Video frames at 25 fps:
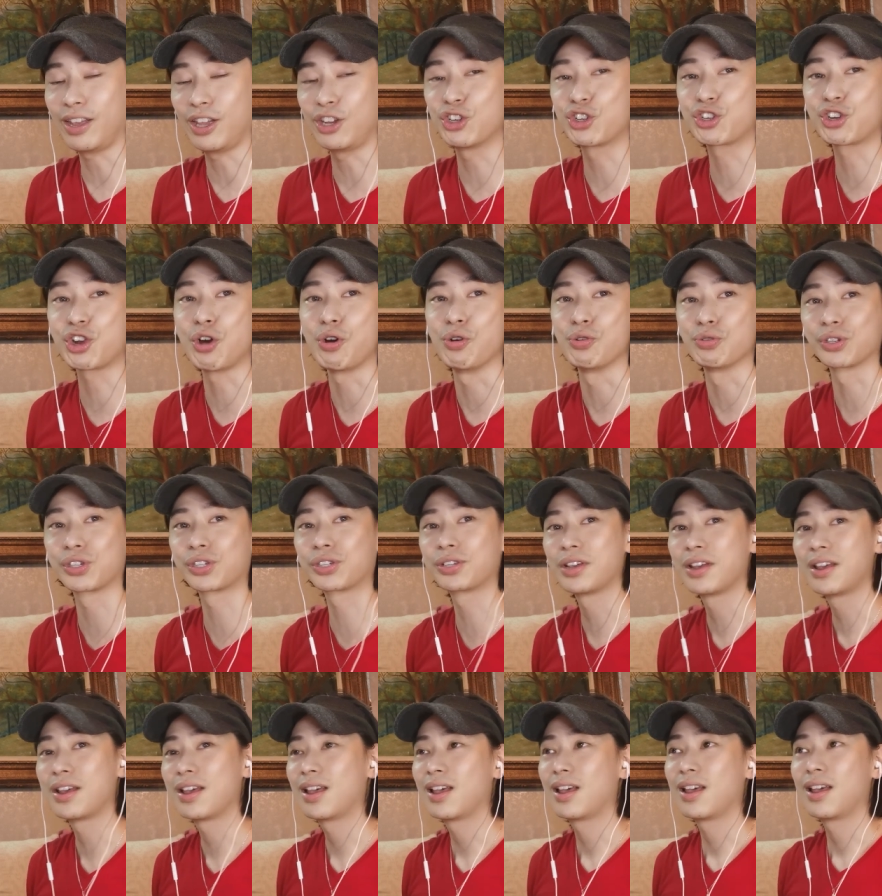in shows,
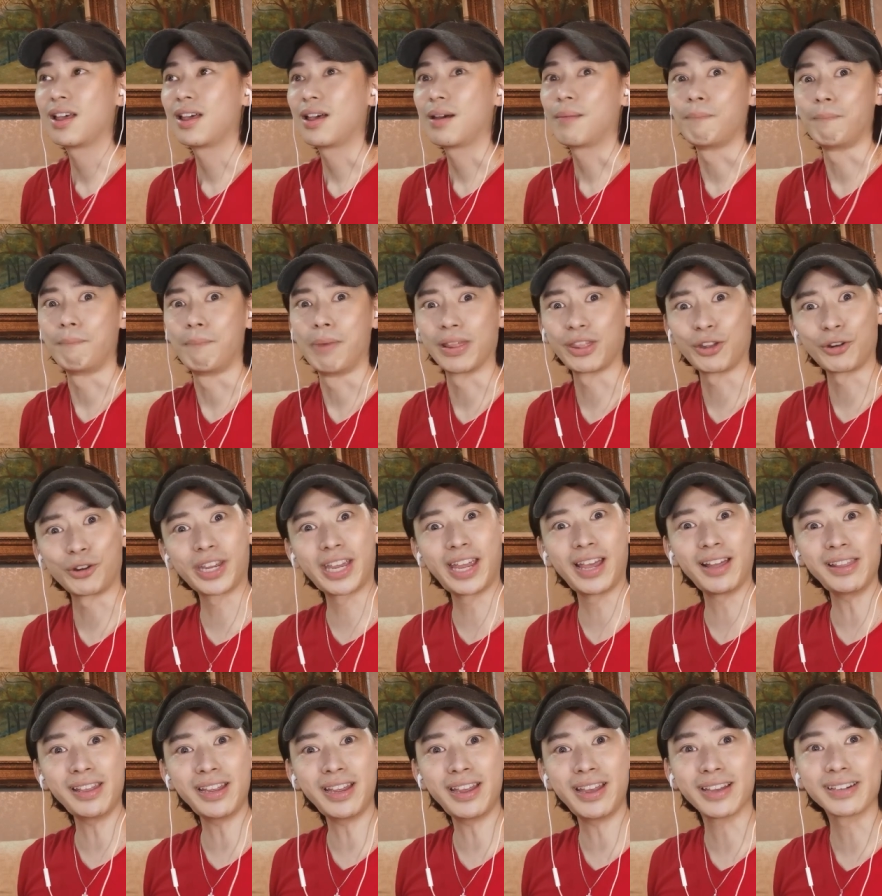but they're
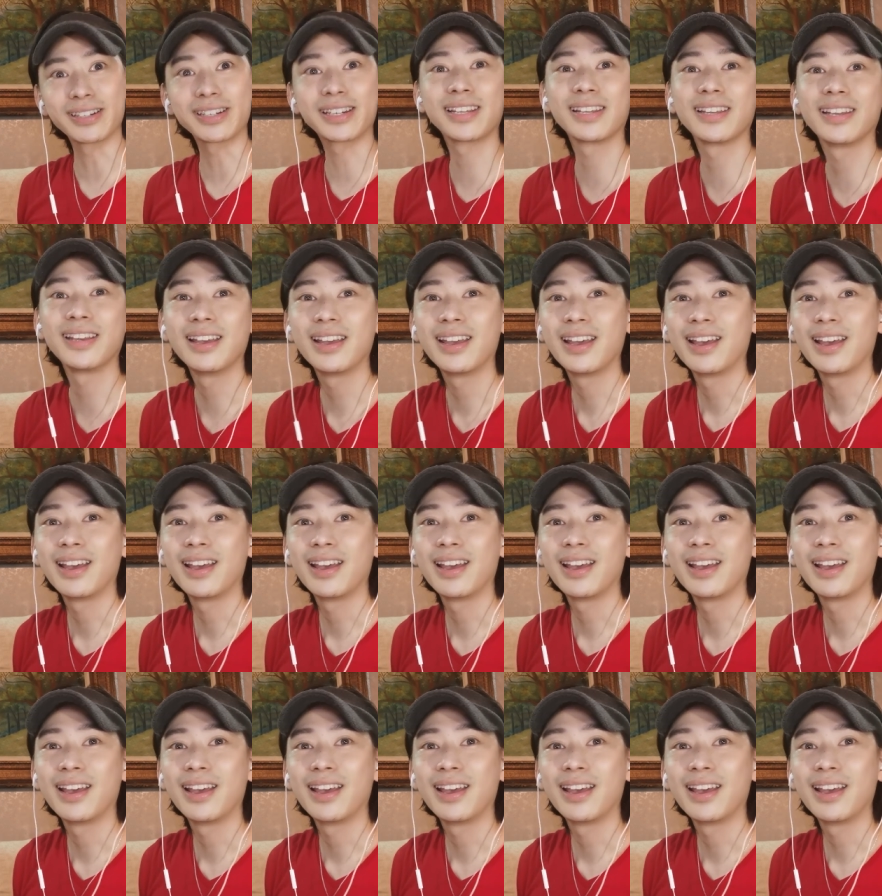killing it.